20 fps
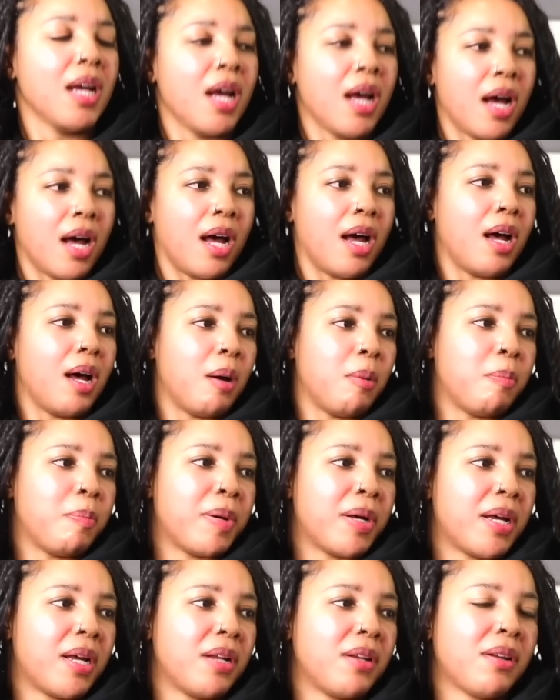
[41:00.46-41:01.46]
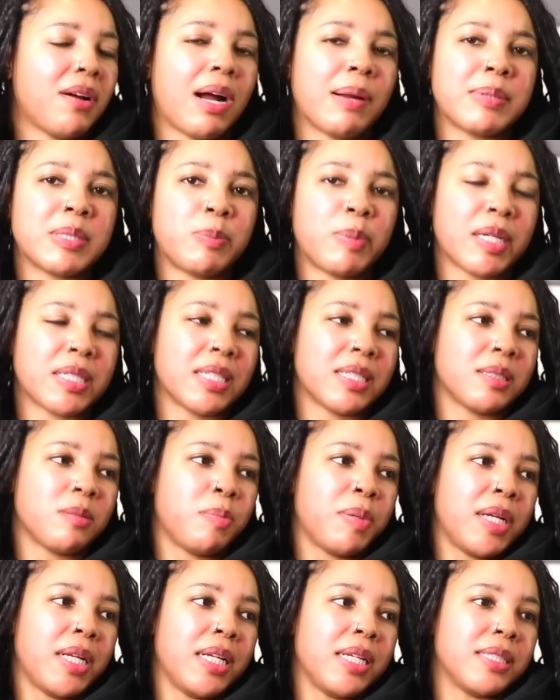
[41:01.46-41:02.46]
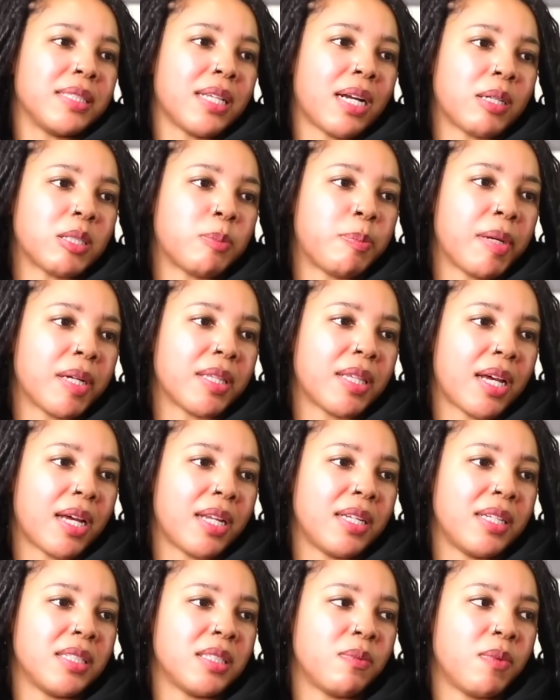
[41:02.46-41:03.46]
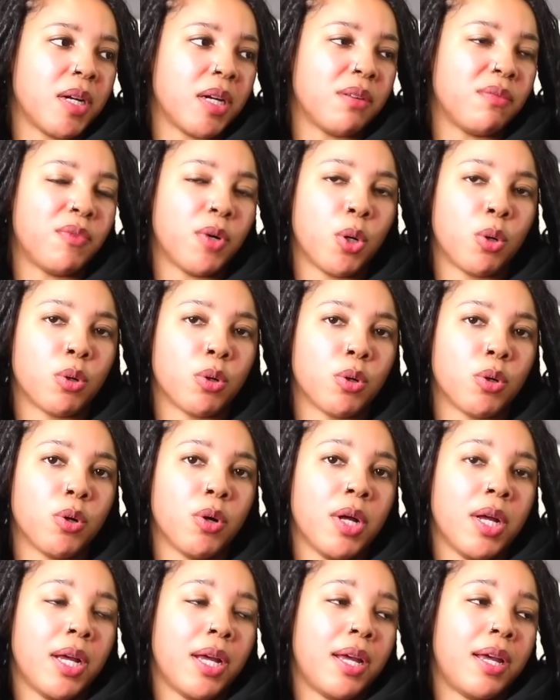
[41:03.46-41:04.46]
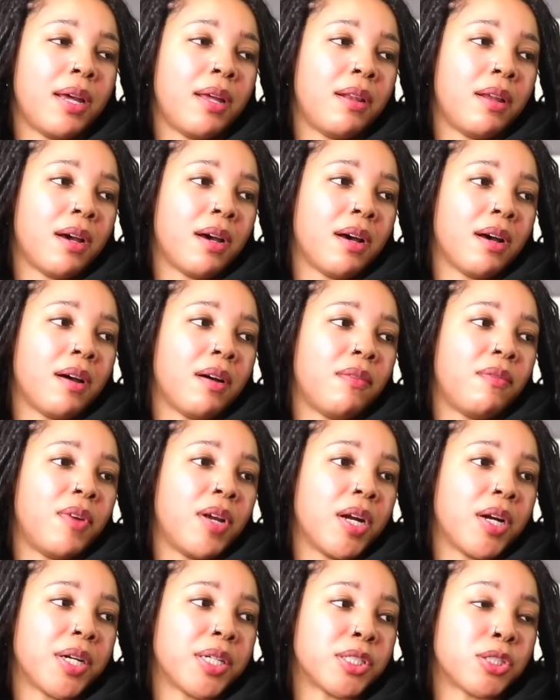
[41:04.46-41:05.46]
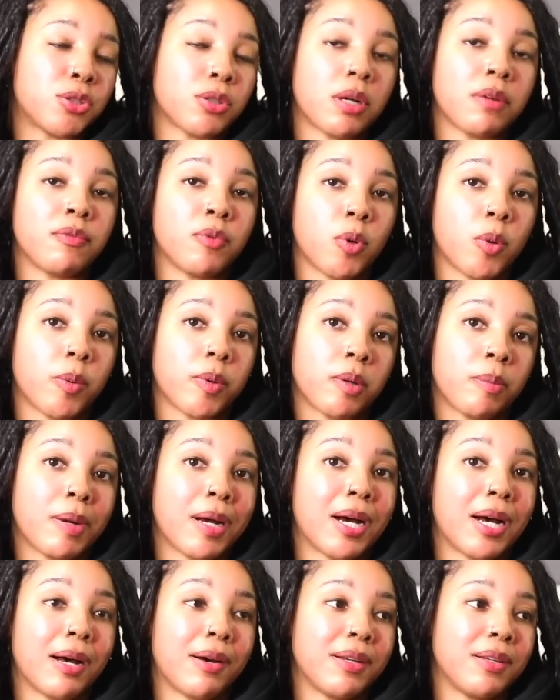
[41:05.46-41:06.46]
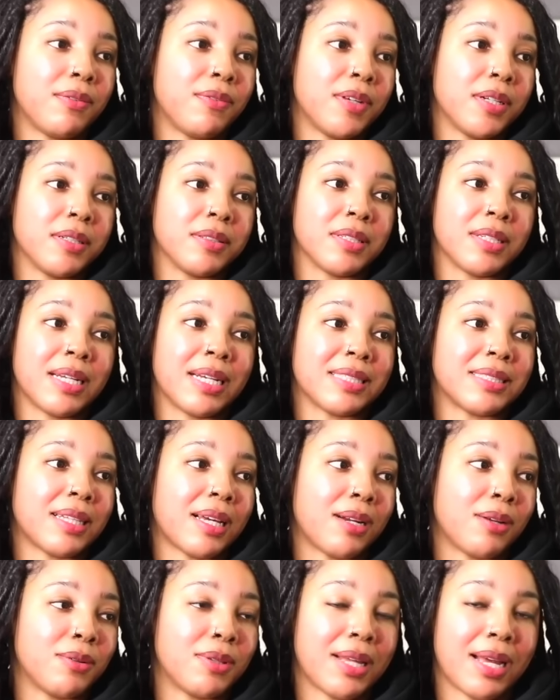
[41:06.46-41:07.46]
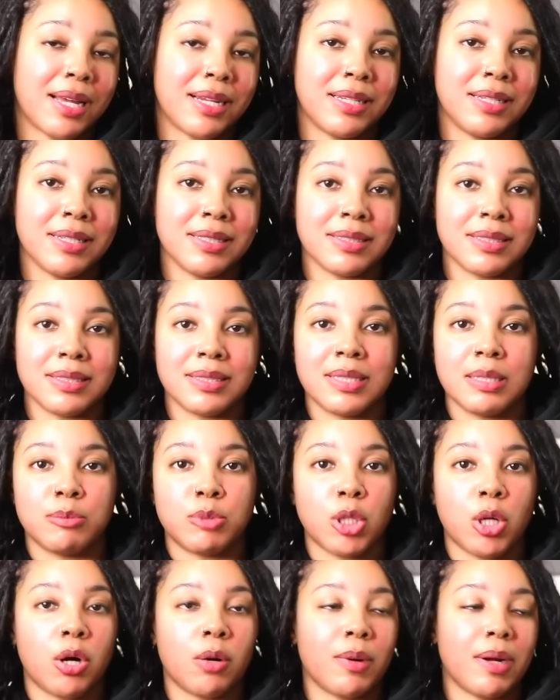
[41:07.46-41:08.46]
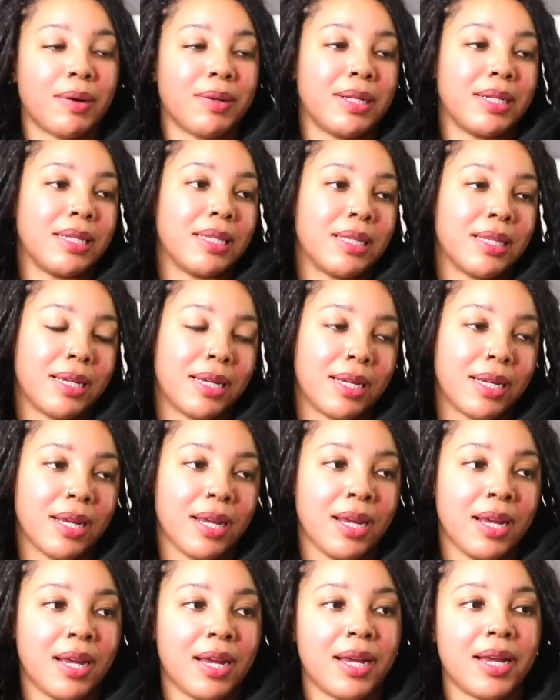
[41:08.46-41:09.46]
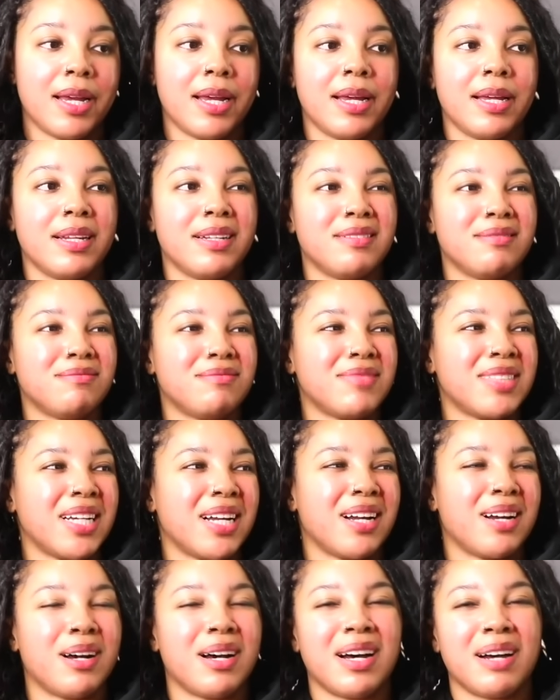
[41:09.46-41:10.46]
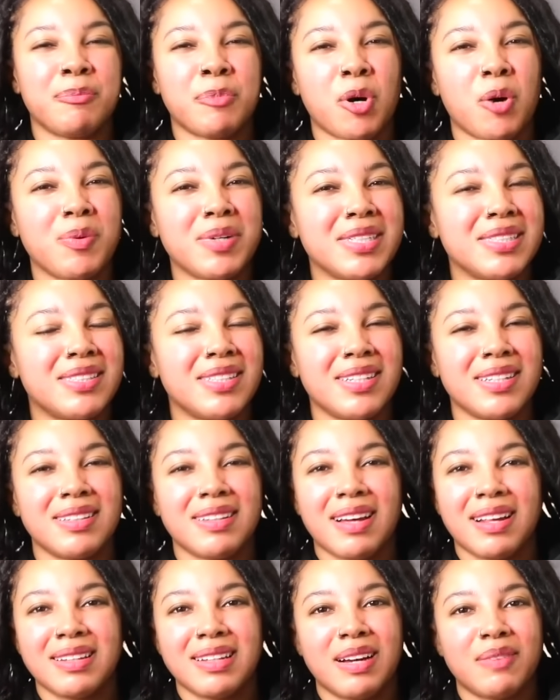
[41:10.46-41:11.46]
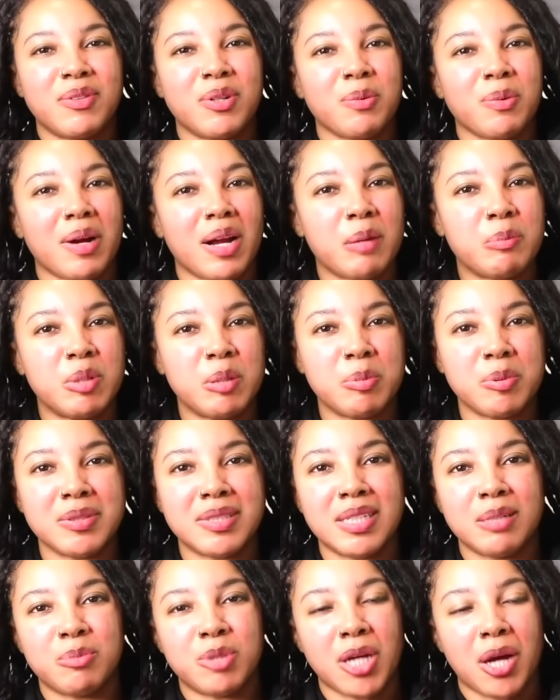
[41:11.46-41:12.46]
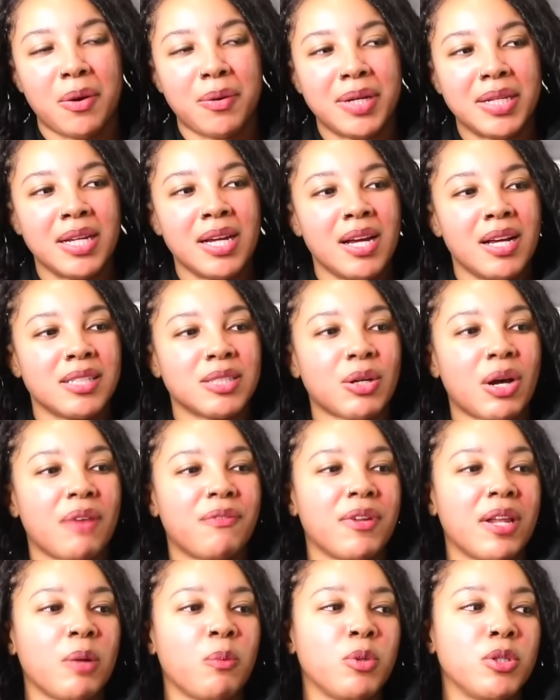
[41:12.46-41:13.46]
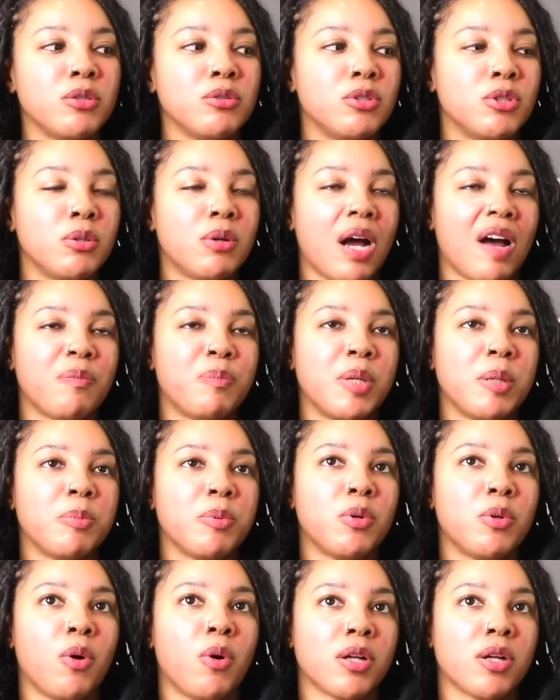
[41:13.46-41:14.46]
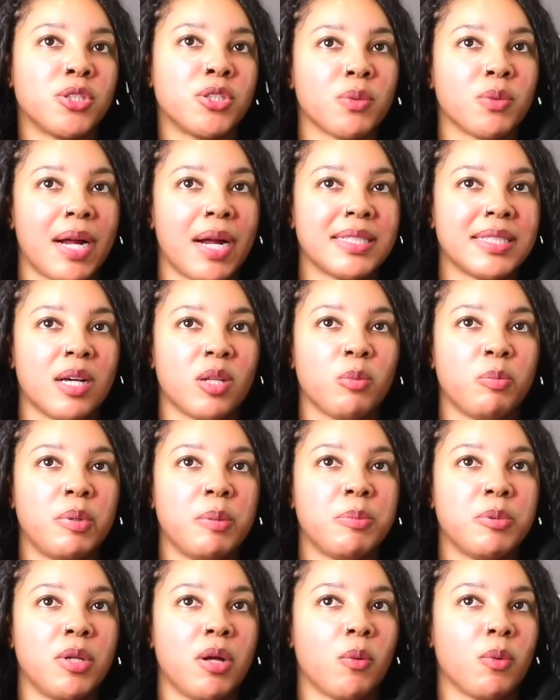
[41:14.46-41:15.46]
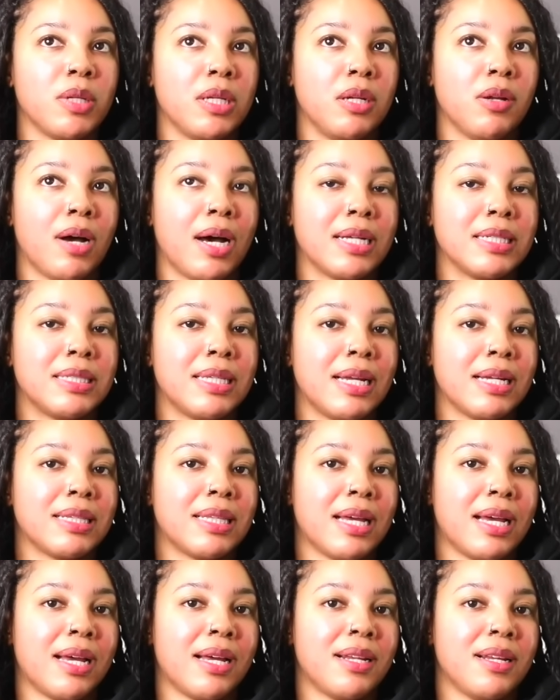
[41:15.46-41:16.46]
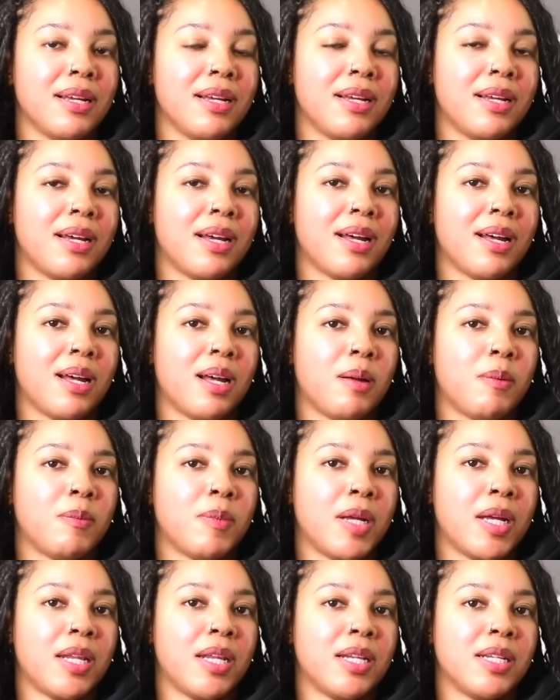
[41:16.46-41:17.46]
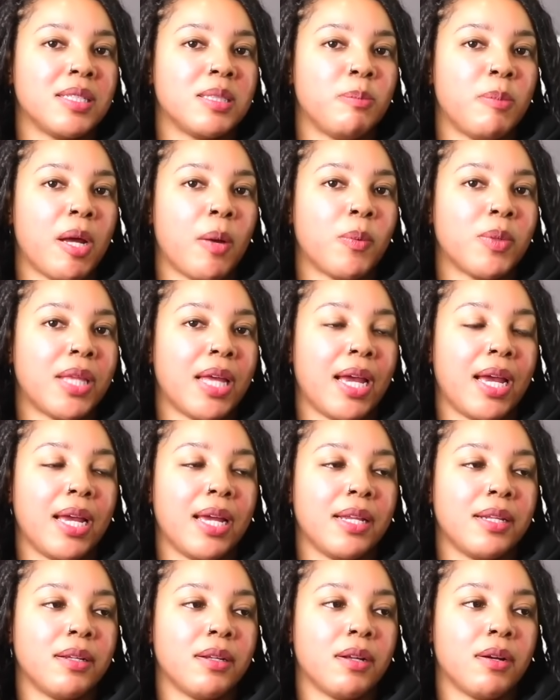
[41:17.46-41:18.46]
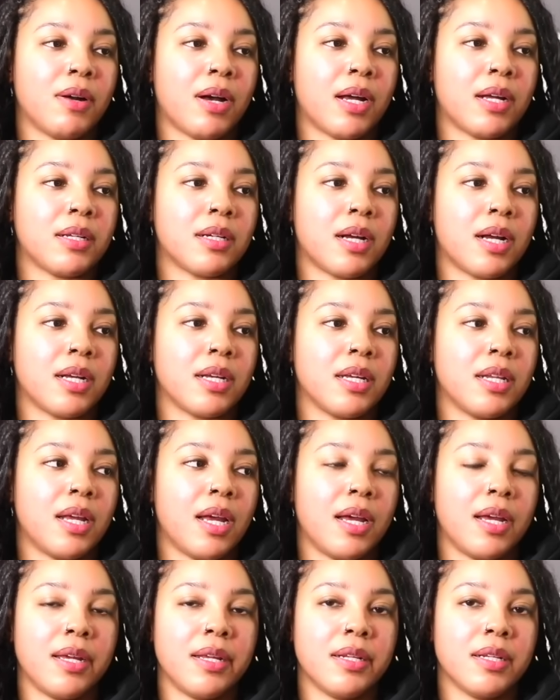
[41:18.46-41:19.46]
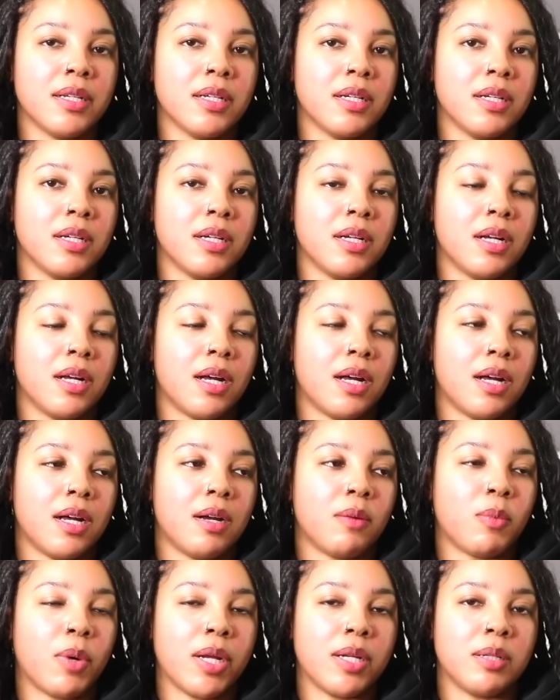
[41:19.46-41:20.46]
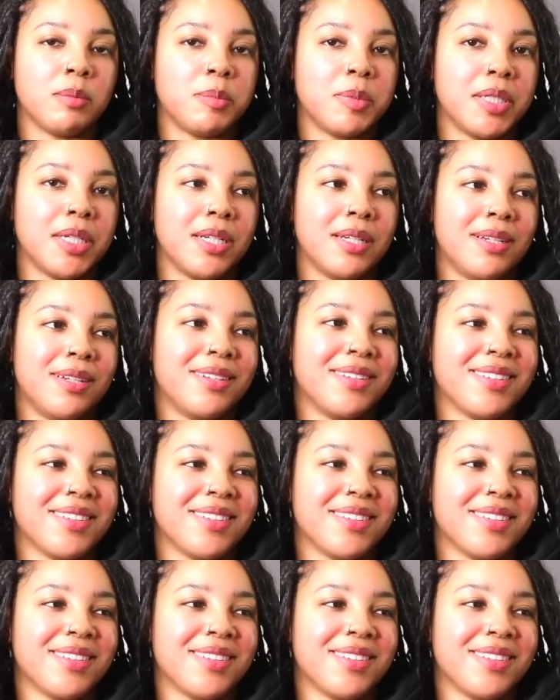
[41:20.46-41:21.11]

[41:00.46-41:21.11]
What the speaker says: But, you know, I respect his opinions. I respect that he's very vocal and very straightforward about how he feels, and that's not on that. He doesn't tiptoe around anything. And, yeah, I'm always seeing that left and right, people tiptoeing. So I feel like when you do have people who are direct, other people don't really know how to take that. And it is met with hate. You know, I get hate randomly.